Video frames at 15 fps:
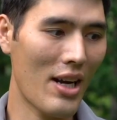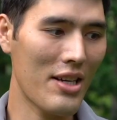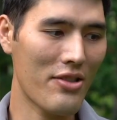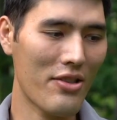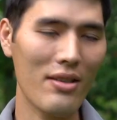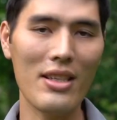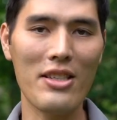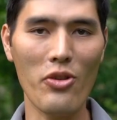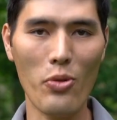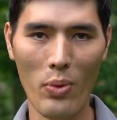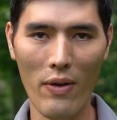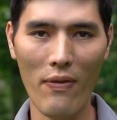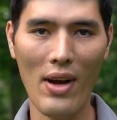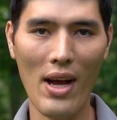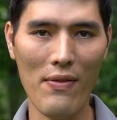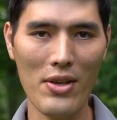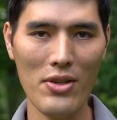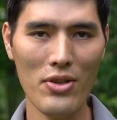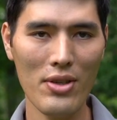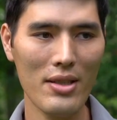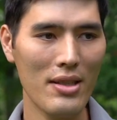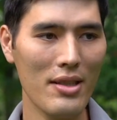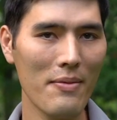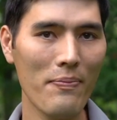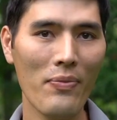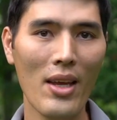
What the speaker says: riser is 25 inches.